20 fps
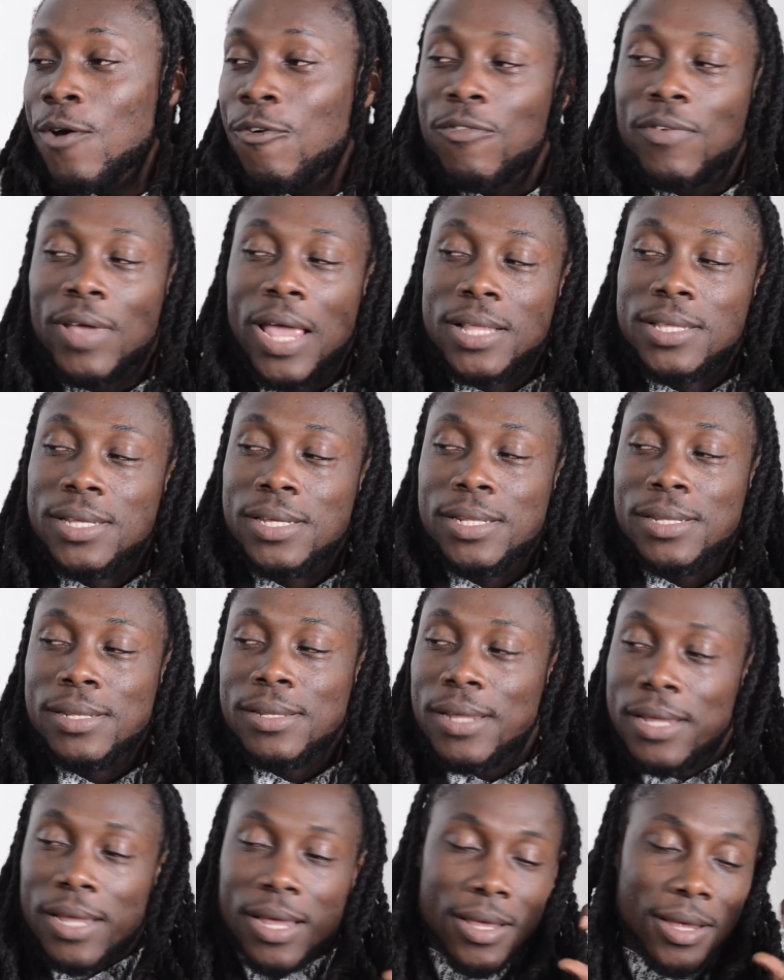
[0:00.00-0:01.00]
of getting
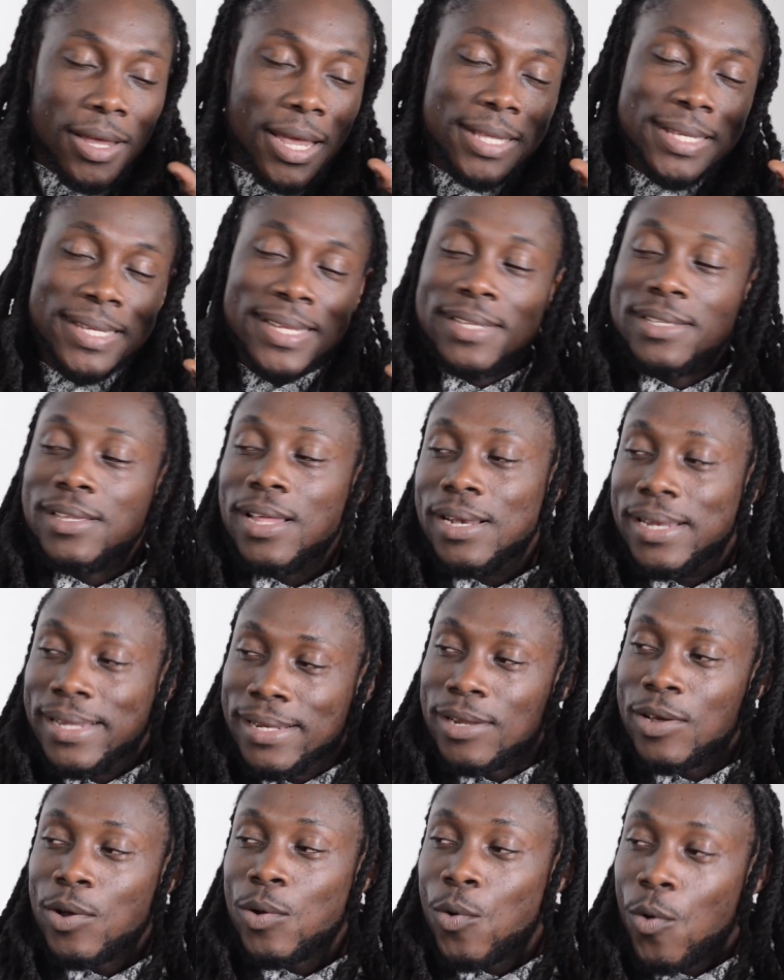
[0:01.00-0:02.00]
getting it a
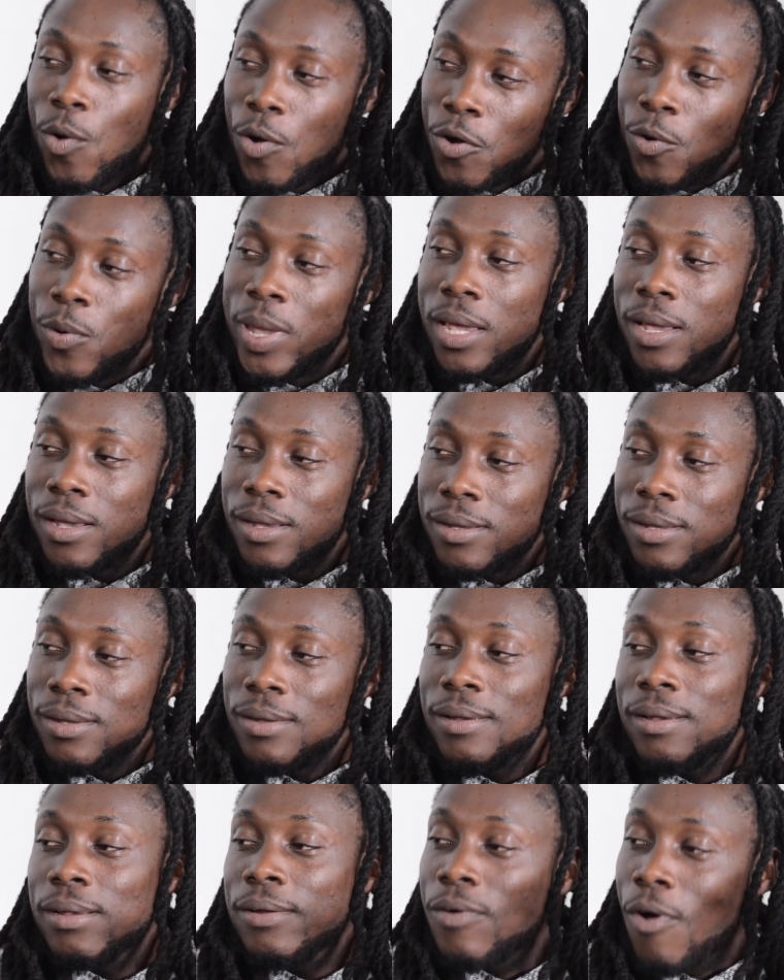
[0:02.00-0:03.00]
little quick
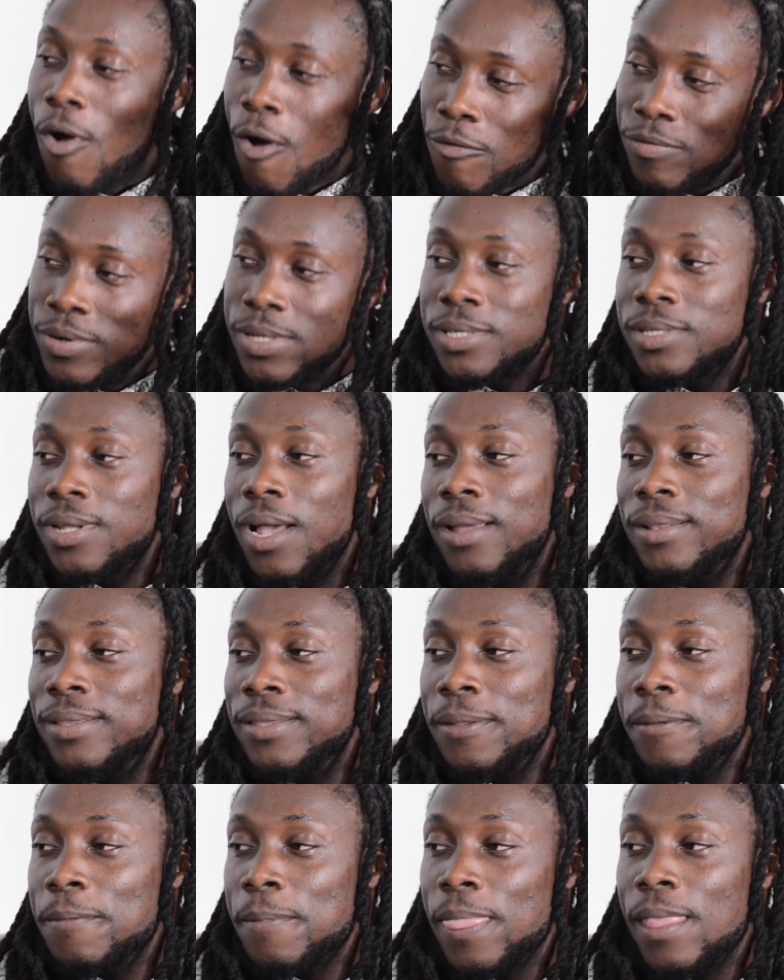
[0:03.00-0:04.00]
off the start.
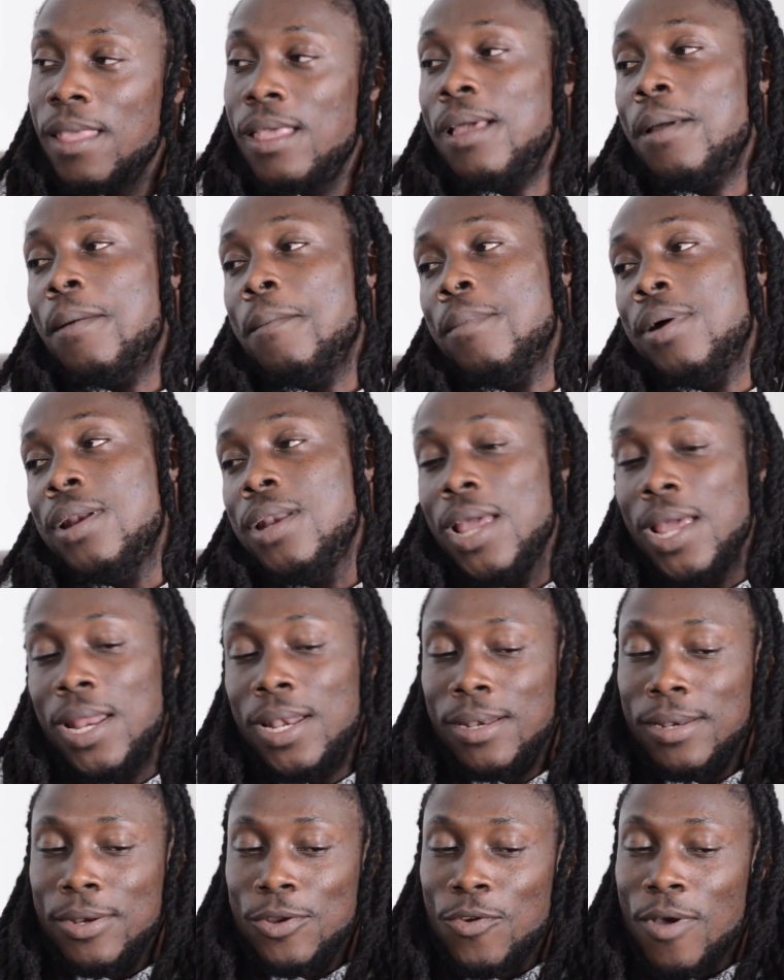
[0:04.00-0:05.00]
Right. But right,
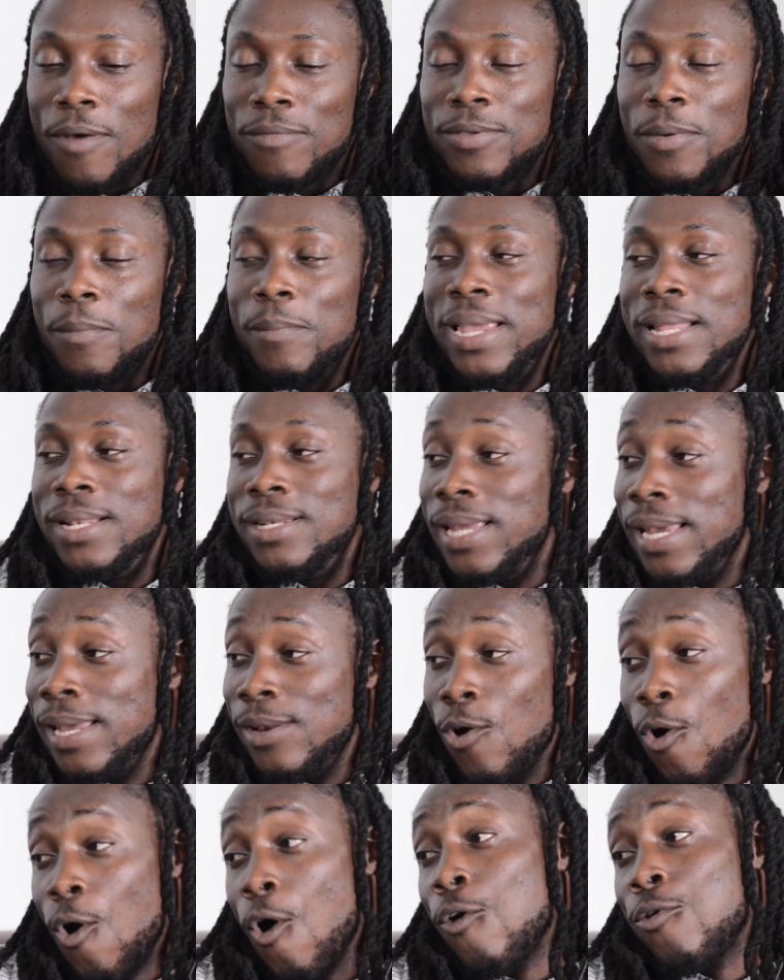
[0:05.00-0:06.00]
then right. you have to maintain
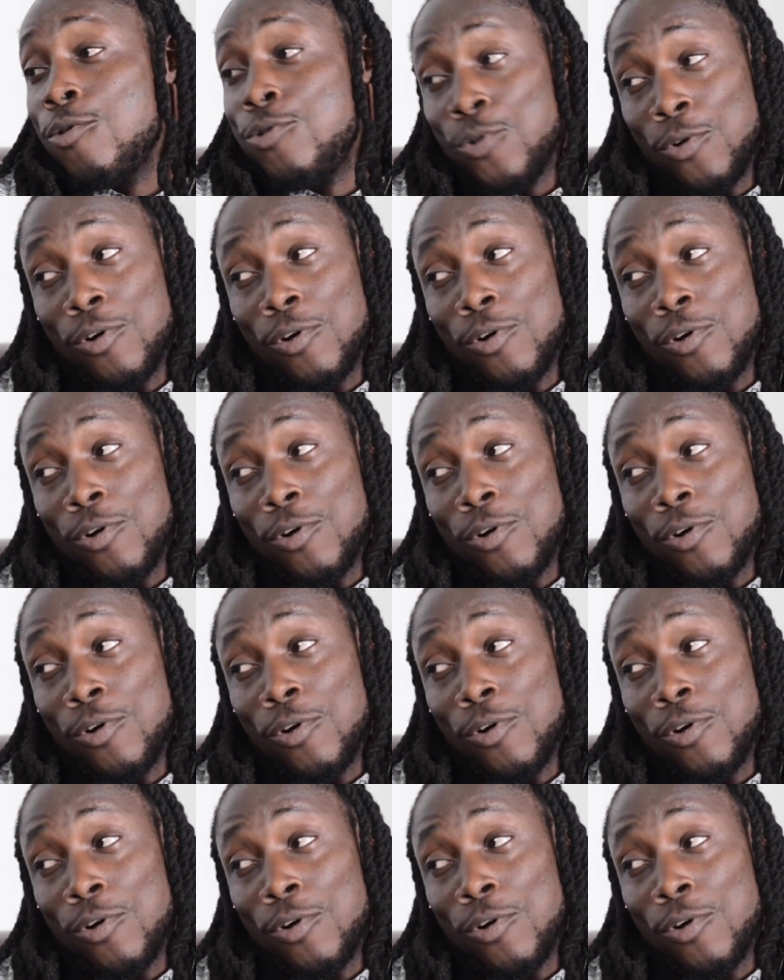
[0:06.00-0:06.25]
or you're